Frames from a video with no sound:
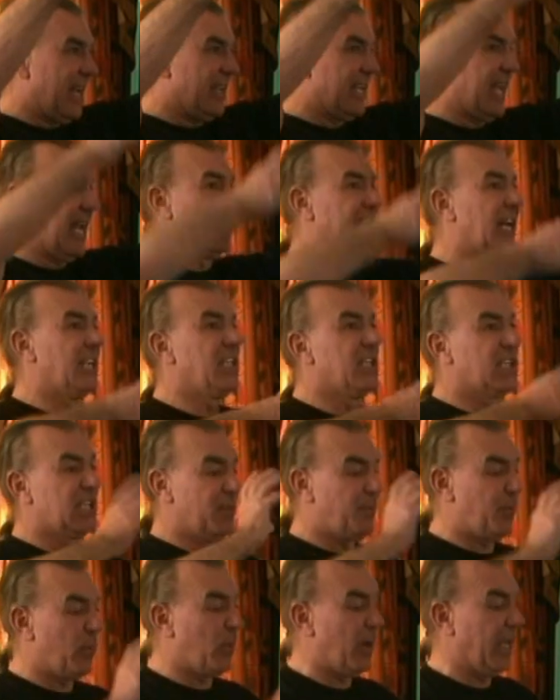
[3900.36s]
out again, and you
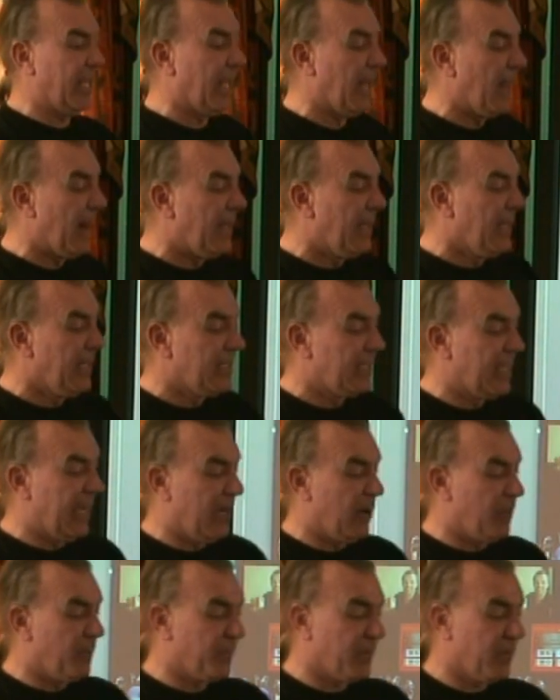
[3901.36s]
sip away.
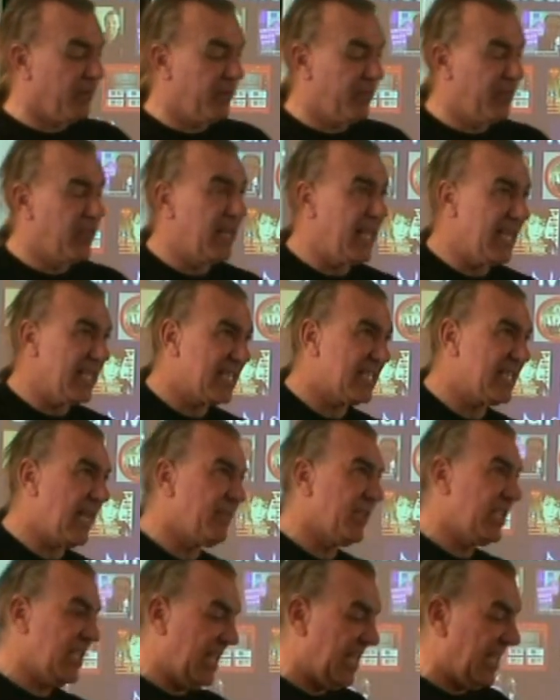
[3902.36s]
Now, for the last
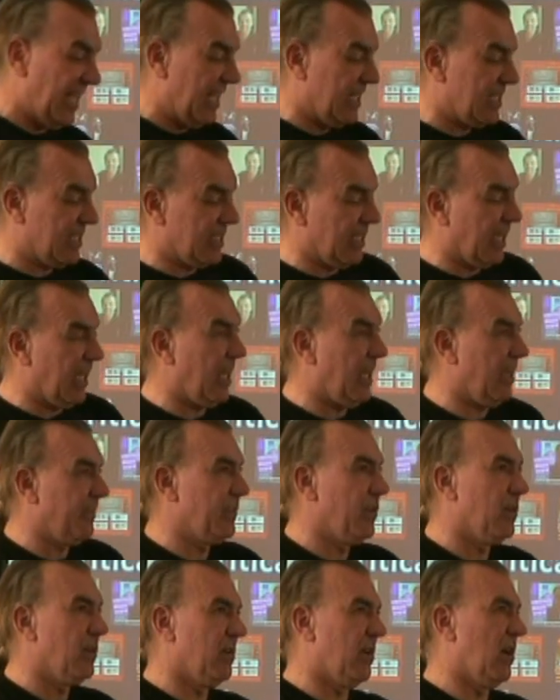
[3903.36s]
7 years,
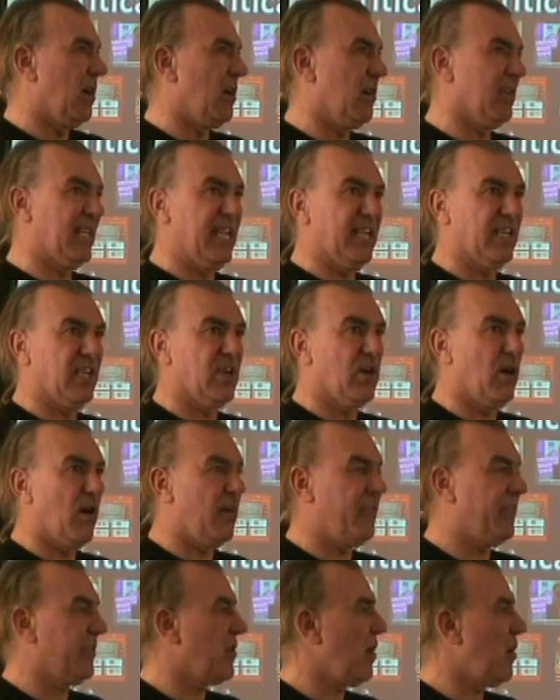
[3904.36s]
I've hardly had a
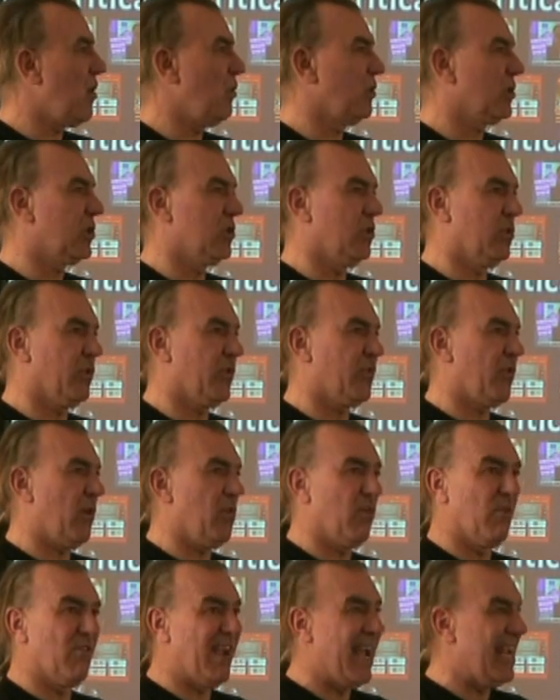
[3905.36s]
cough, cold, sore
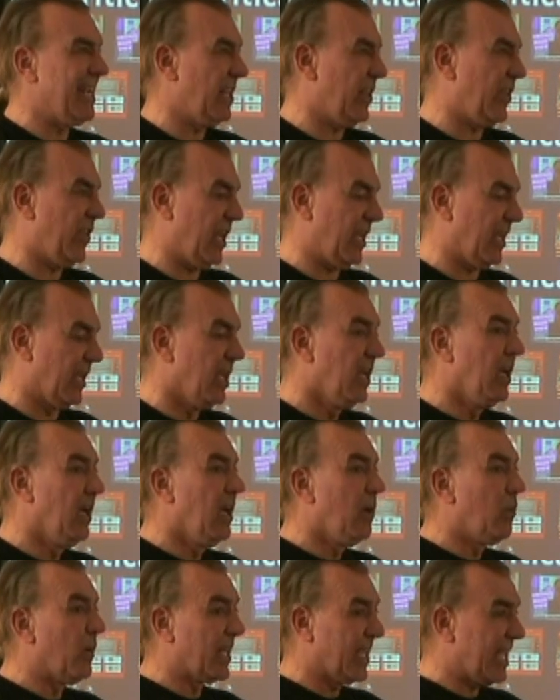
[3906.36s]
throat, or anything.
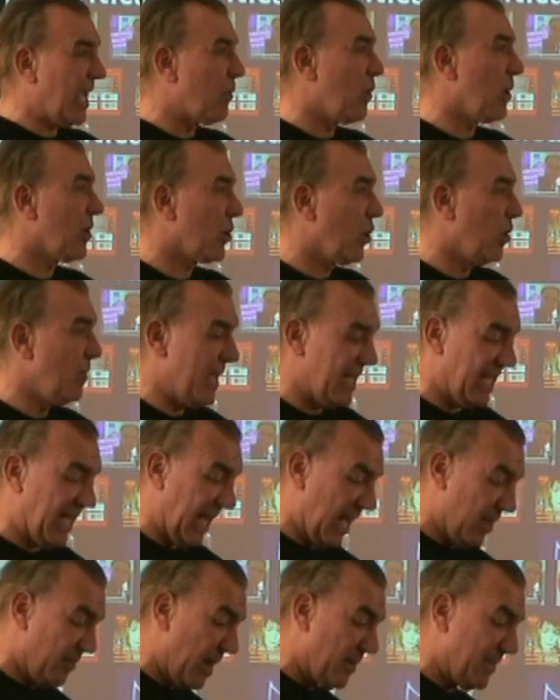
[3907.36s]
When I get one
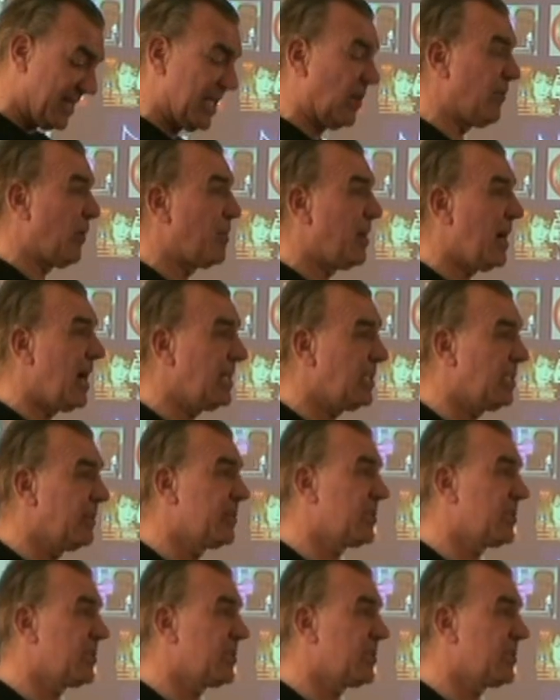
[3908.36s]
coming, I'll make myself a pint